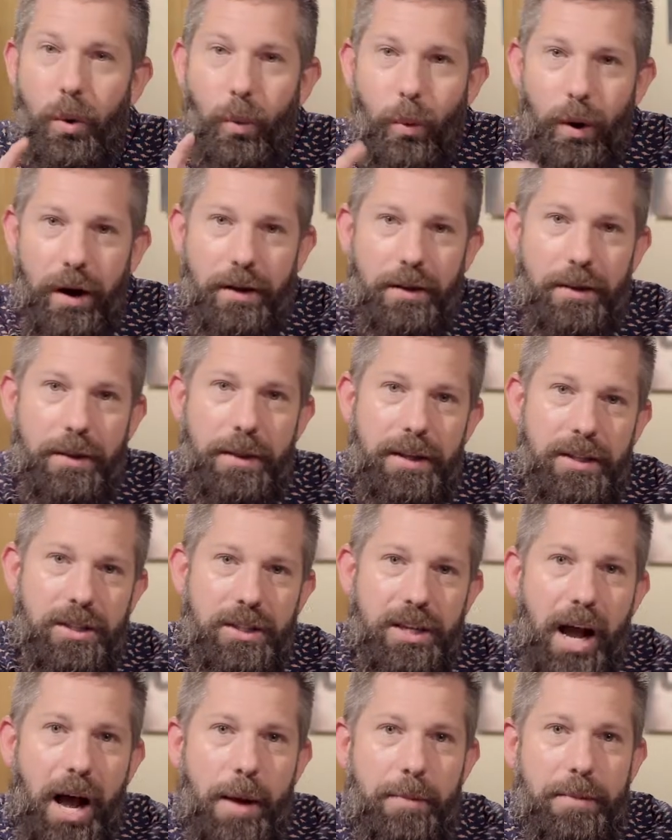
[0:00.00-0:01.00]
Well, this
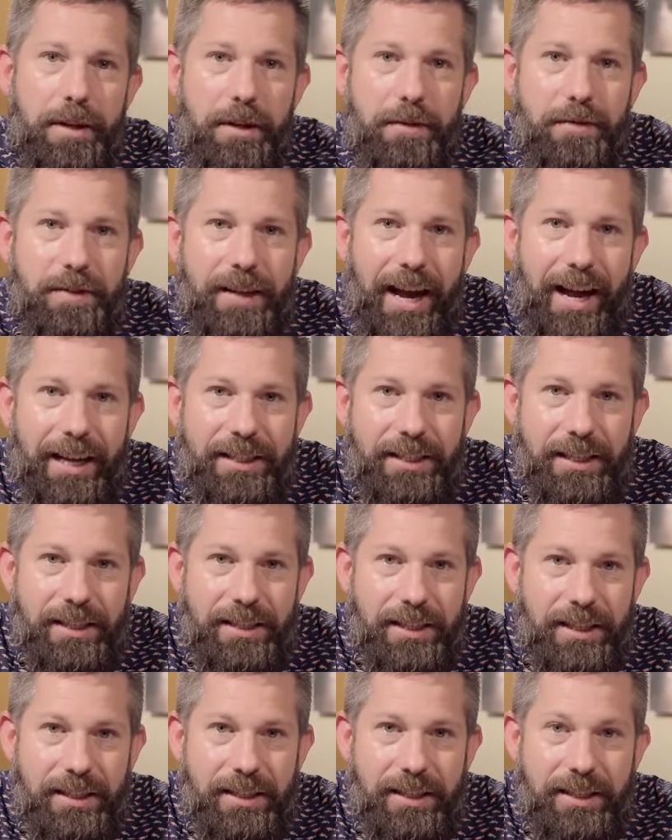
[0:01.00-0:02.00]
topic of God's
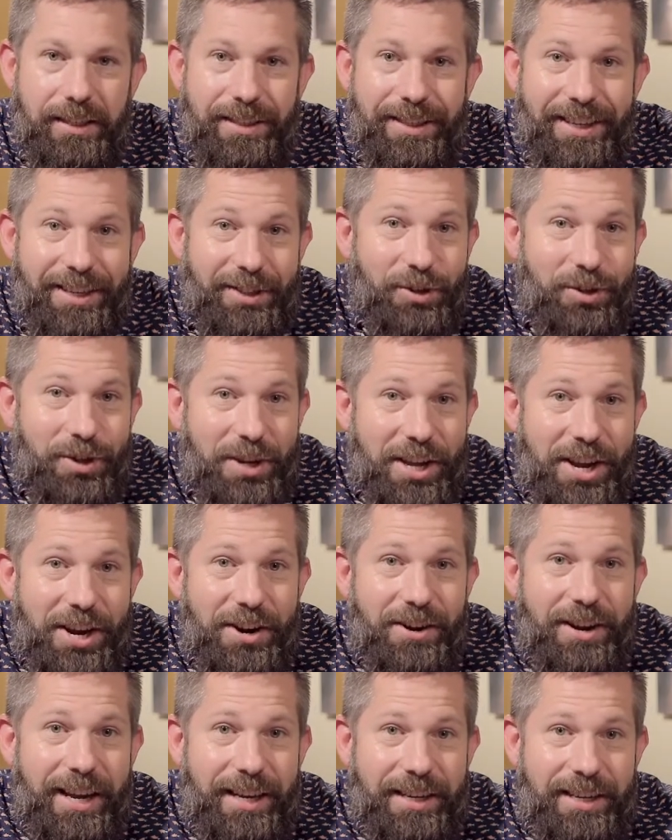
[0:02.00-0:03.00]
existence is
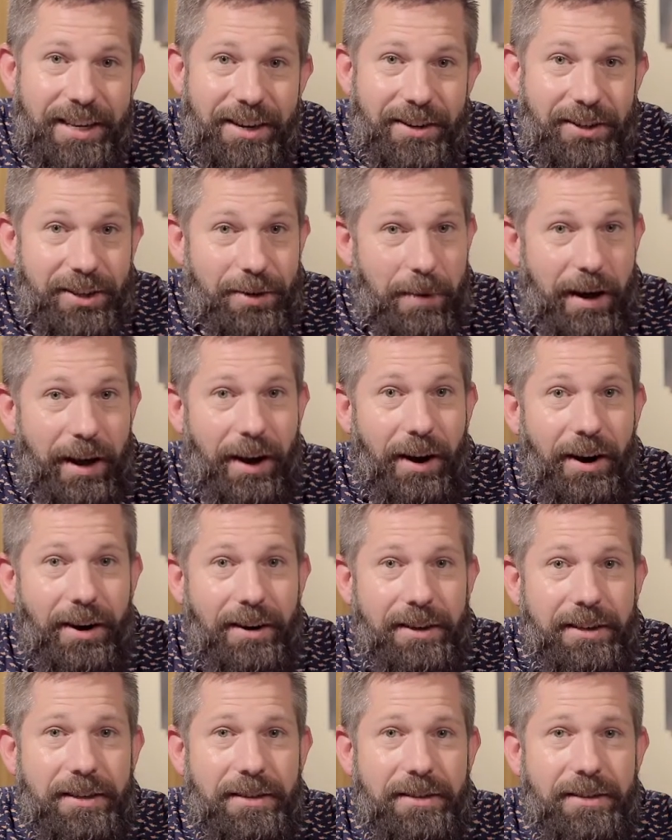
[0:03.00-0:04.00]
near and dear to my
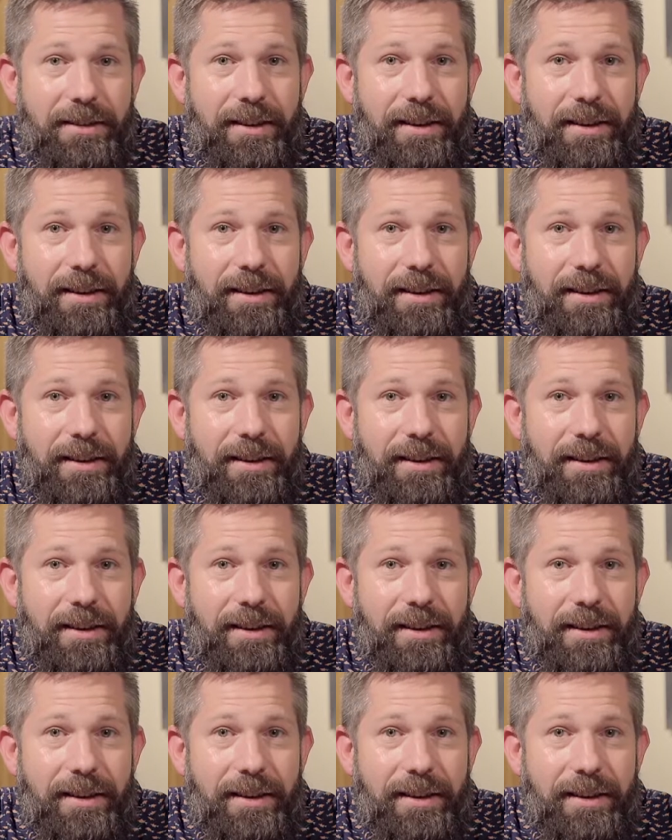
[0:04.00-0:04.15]
heart.